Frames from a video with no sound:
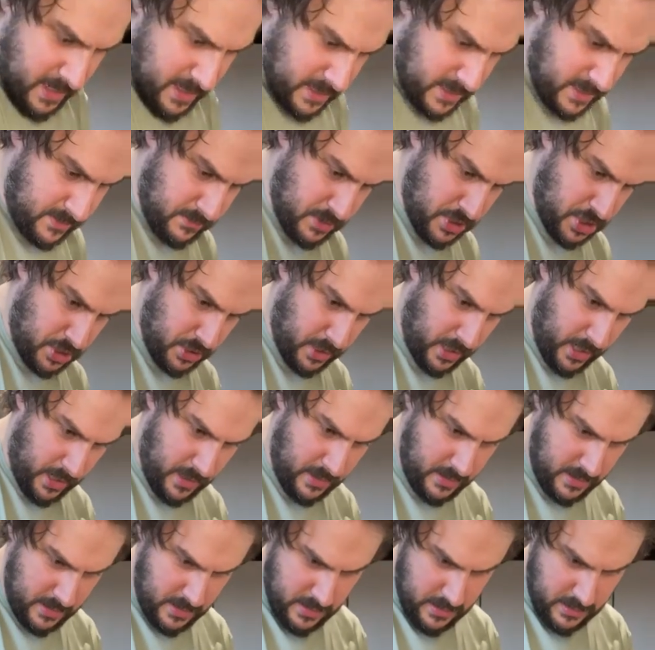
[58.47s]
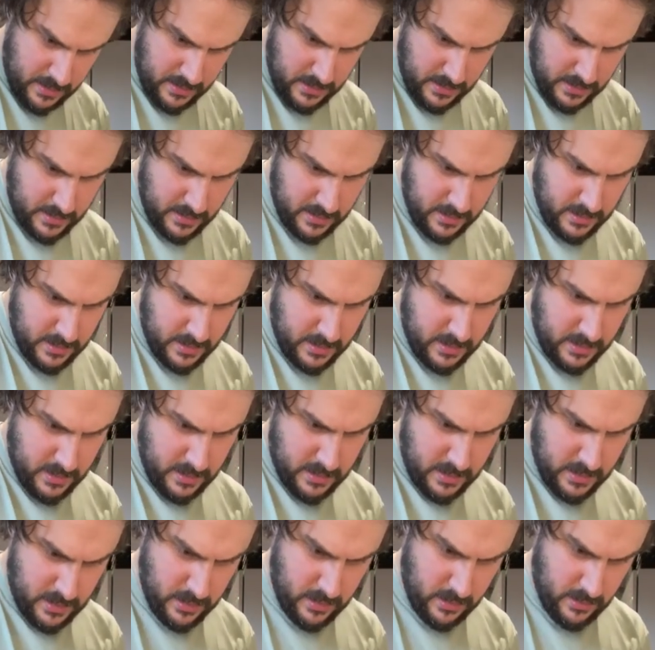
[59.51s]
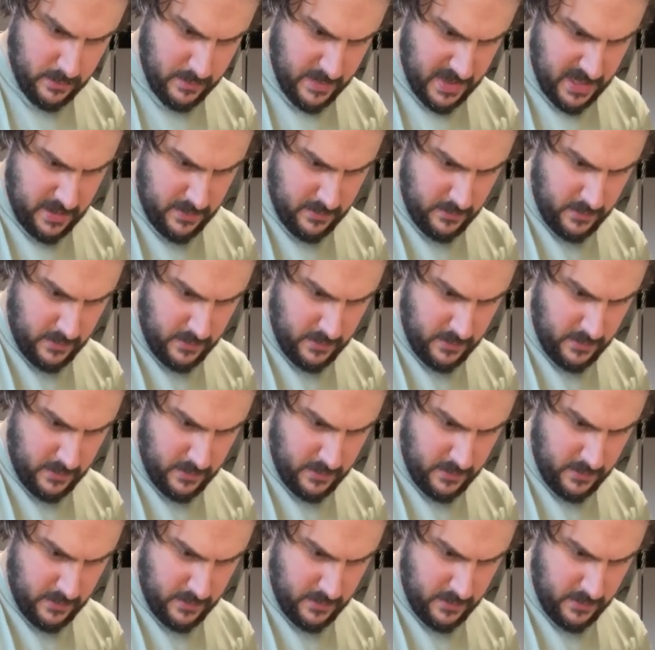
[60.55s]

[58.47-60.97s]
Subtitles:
some sugar. Go on, mate.